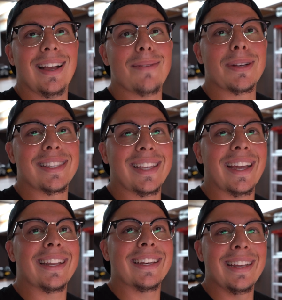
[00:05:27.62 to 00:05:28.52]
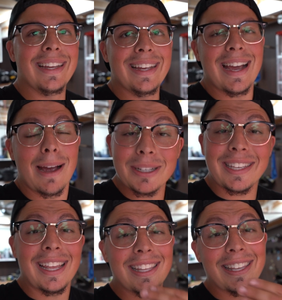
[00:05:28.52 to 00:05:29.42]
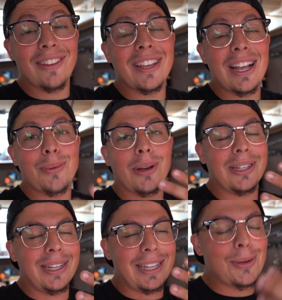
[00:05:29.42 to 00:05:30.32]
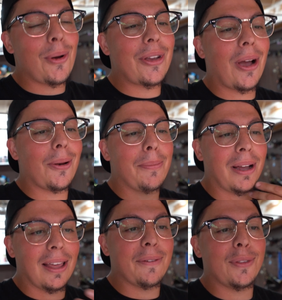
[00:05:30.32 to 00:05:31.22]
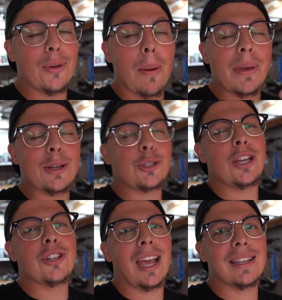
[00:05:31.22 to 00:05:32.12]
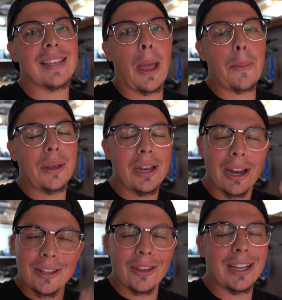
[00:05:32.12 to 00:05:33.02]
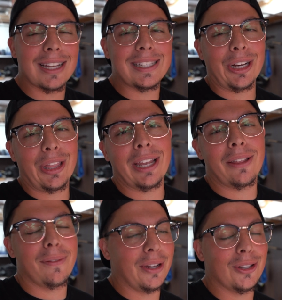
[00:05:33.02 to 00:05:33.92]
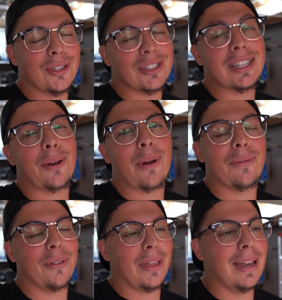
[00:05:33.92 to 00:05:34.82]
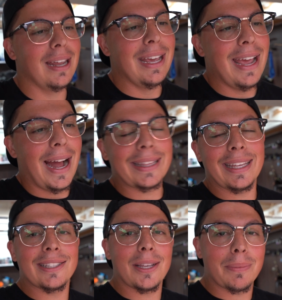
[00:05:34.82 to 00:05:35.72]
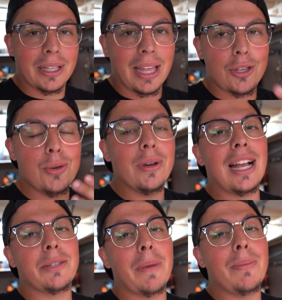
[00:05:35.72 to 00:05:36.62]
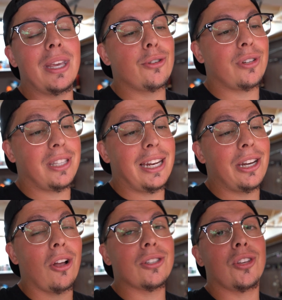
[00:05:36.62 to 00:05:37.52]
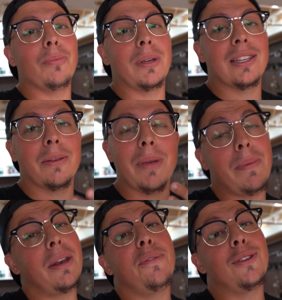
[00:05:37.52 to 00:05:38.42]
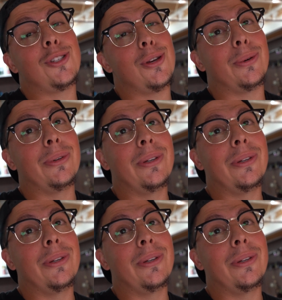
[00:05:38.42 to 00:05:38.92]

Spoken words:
I'm excited. I'm excited to tell you guys what is going on with my life too. A big change has happened, and I'll tell you guys near the end of the video, so stick around for that. I think it's something that you guys may be interested in also, because it may benefit you.